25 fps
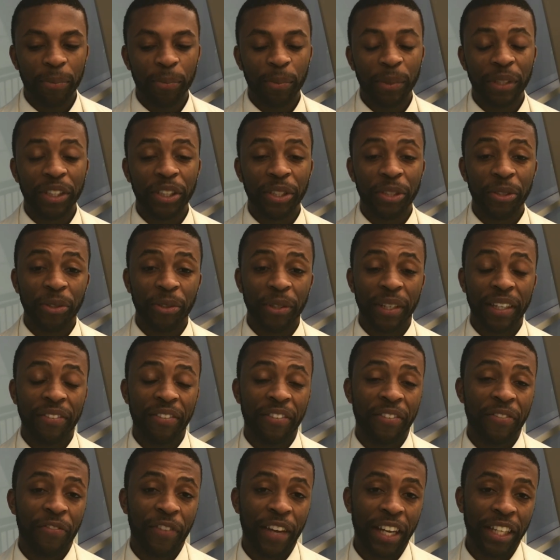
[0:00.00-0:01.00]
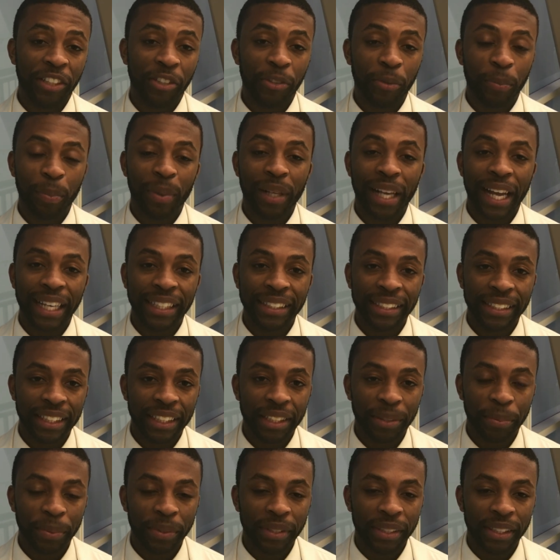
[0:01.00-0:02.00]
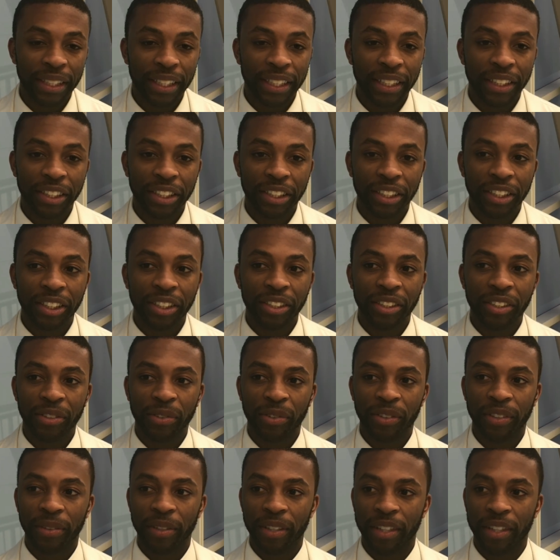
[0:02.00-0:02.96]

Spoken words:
We do even facial plastics procedures